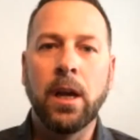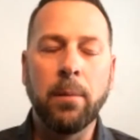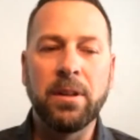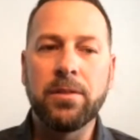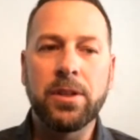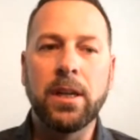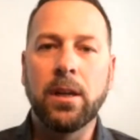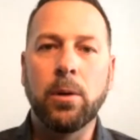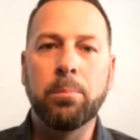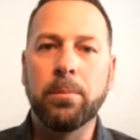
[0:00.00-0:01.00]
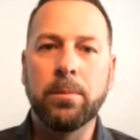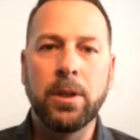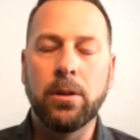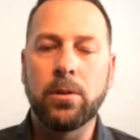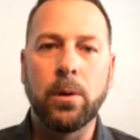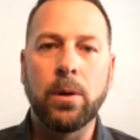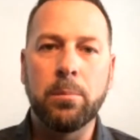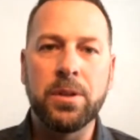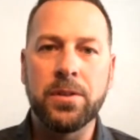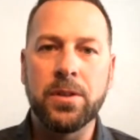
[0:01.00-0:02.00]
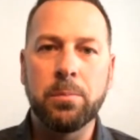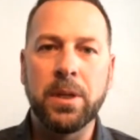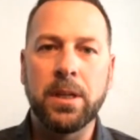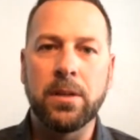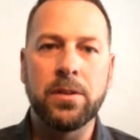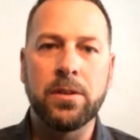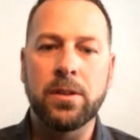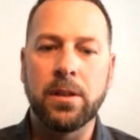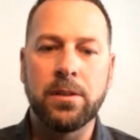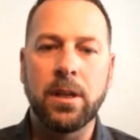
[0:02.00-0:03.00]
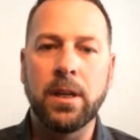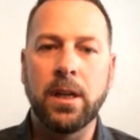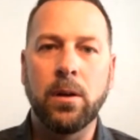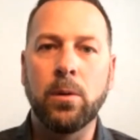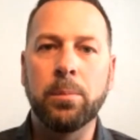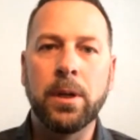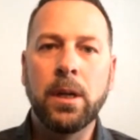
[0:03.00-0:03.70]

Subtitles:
I think it's going to help, grow our business, because it's going to help